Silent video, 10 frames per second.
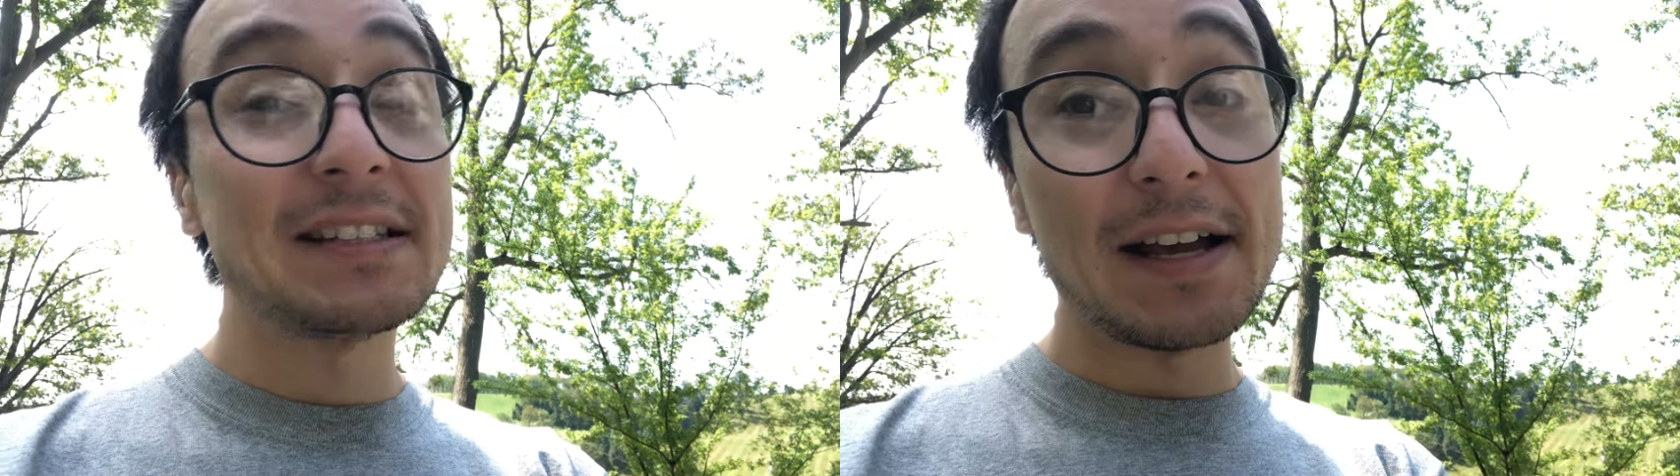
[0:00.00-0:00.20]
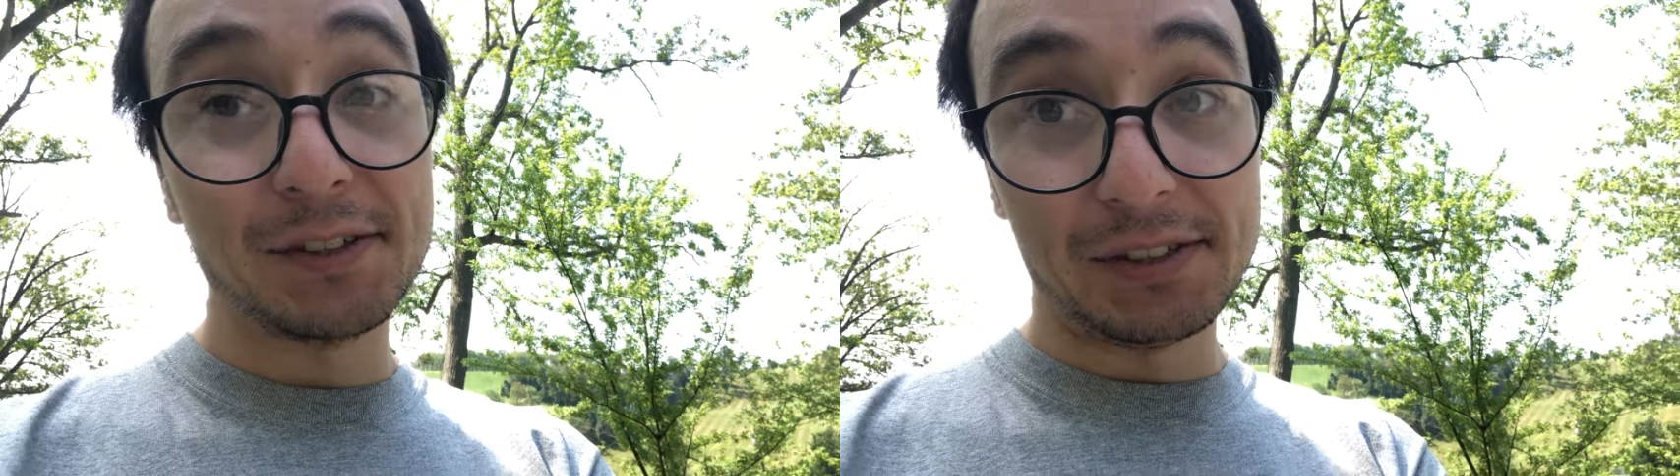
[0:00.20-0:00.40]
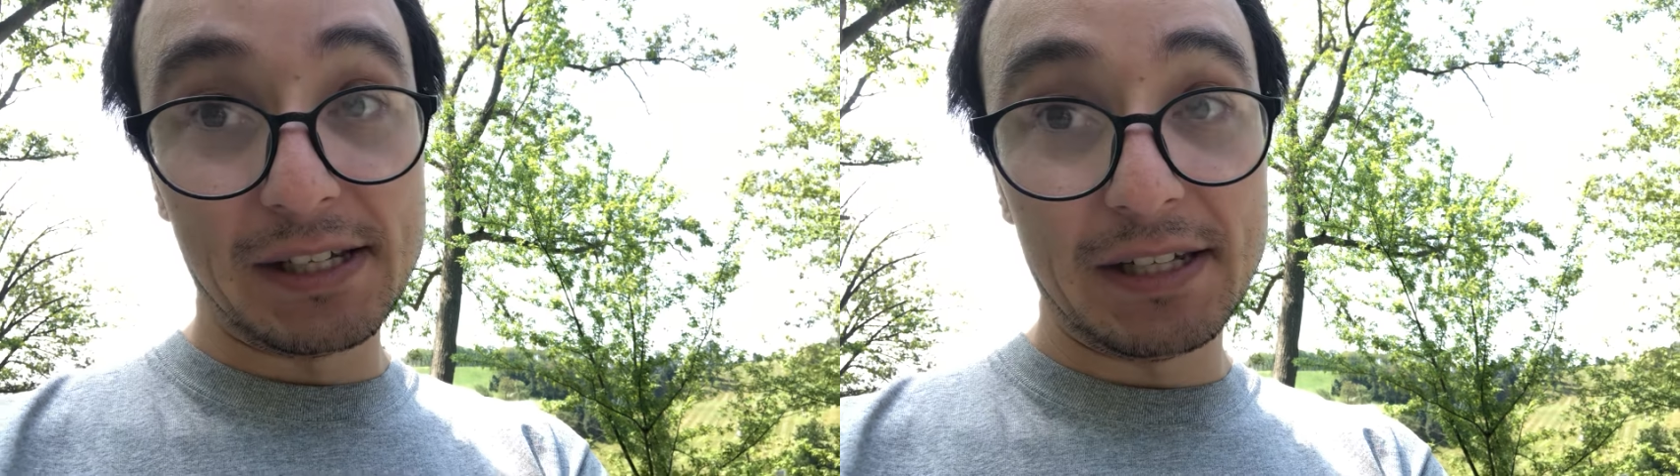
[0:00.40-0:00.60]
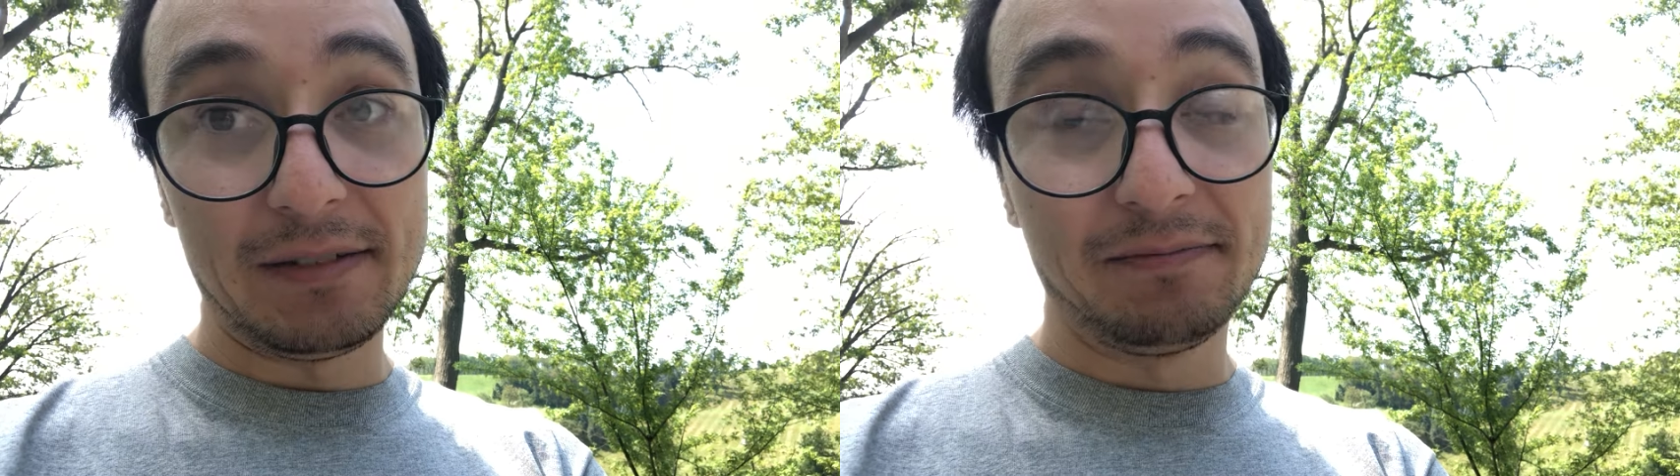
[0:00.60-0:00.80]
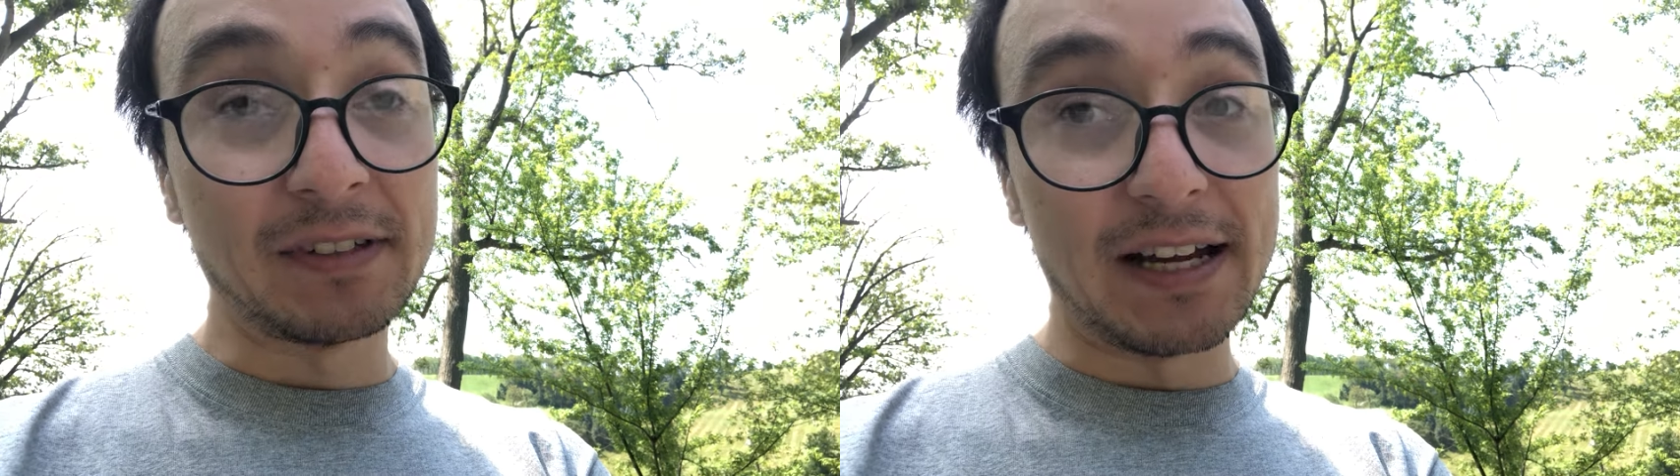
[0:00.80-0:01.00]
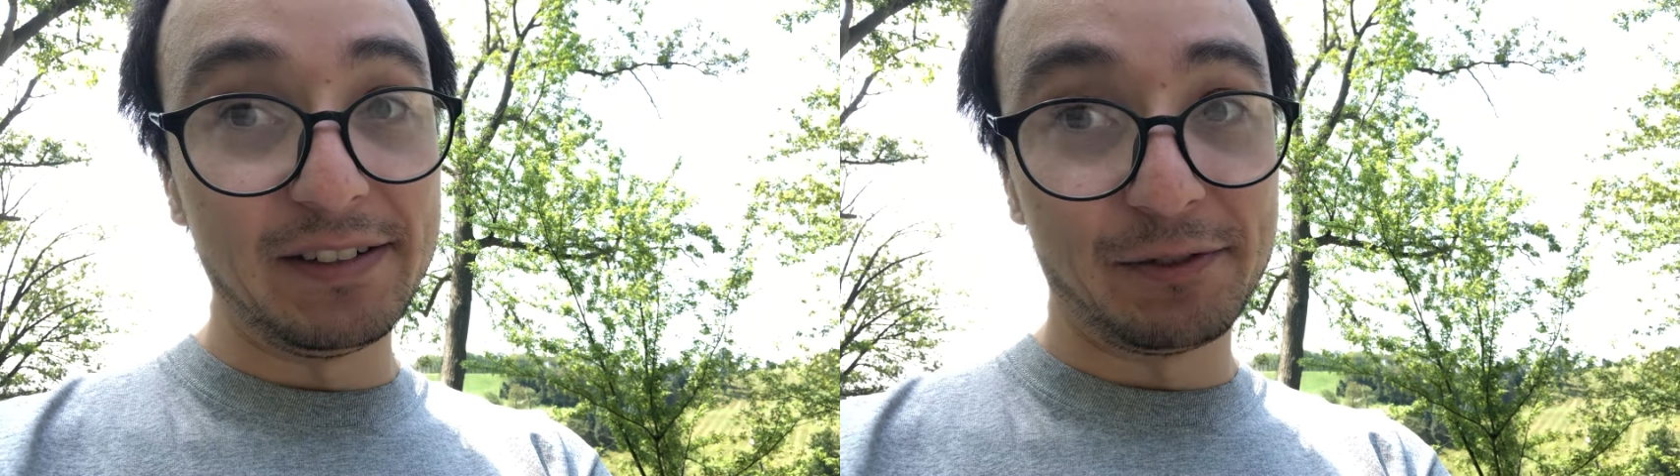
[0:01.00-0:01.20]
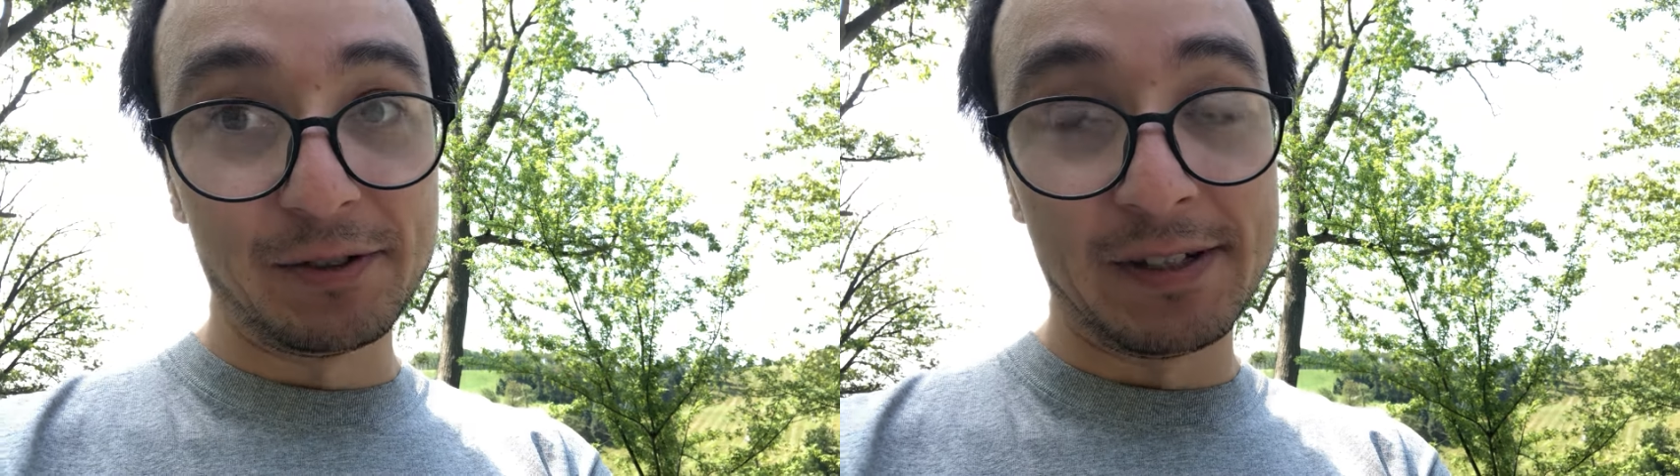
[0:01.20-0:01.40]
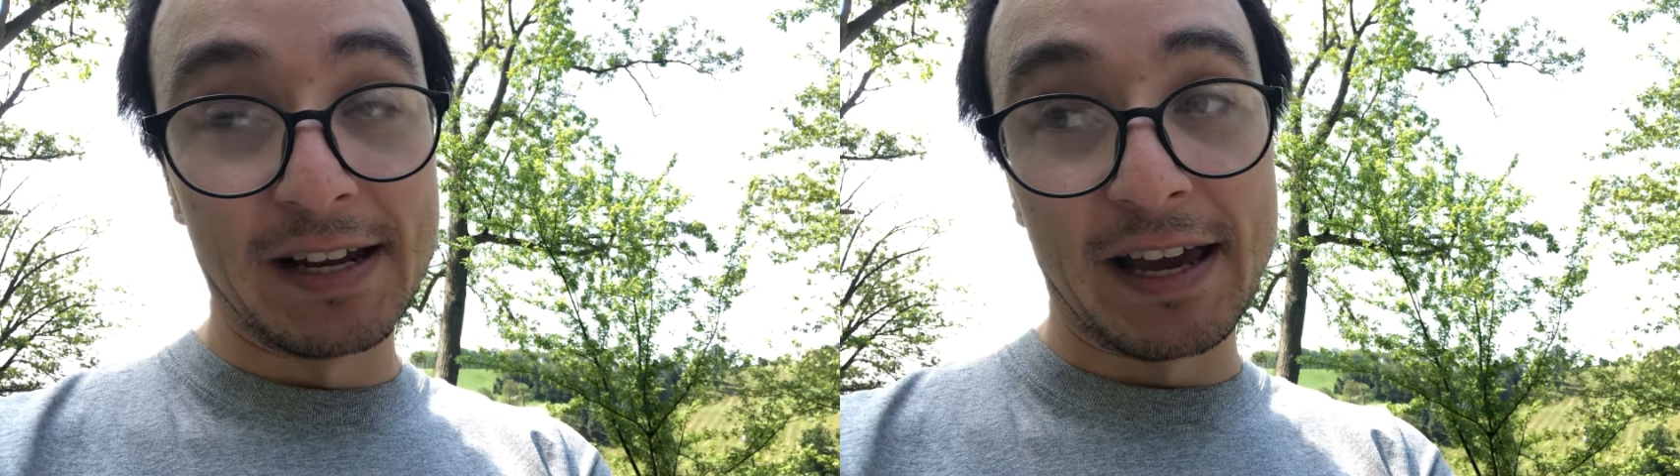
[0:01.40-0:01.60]
actually kind of
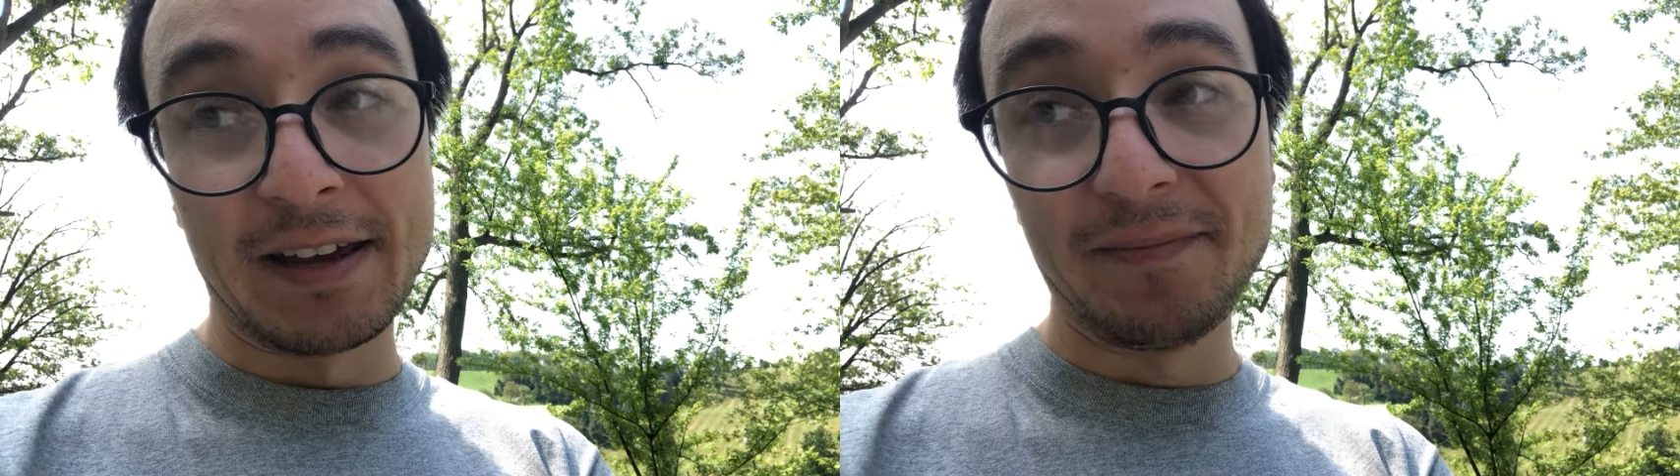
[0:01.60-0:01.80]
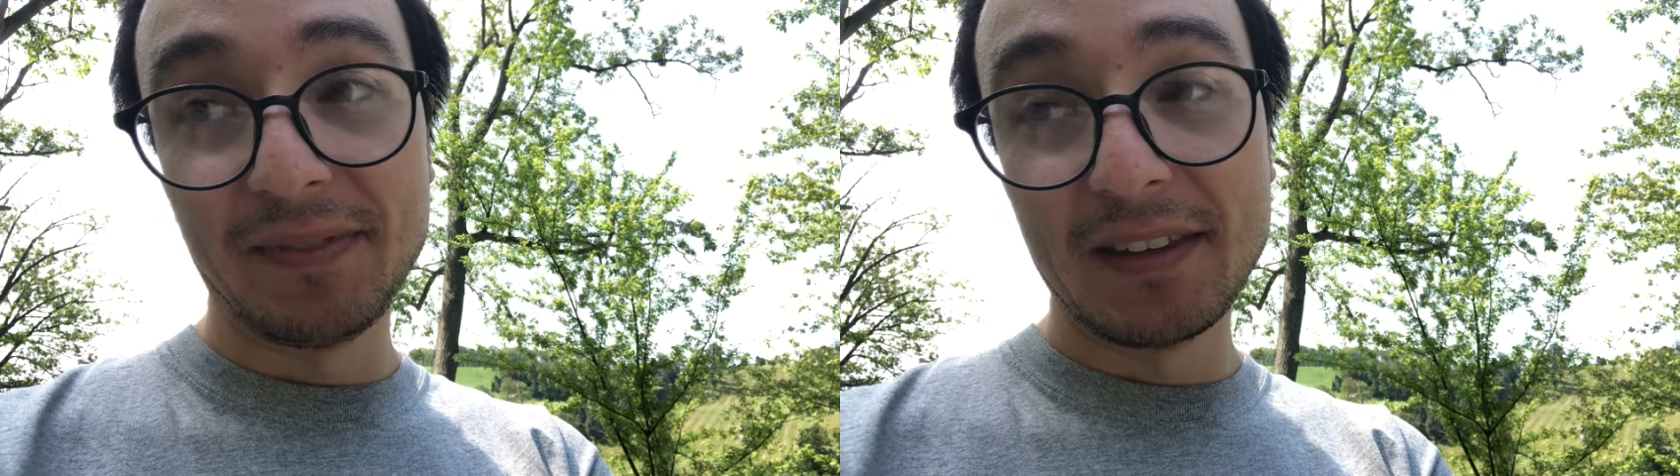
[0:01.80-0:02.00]
true today.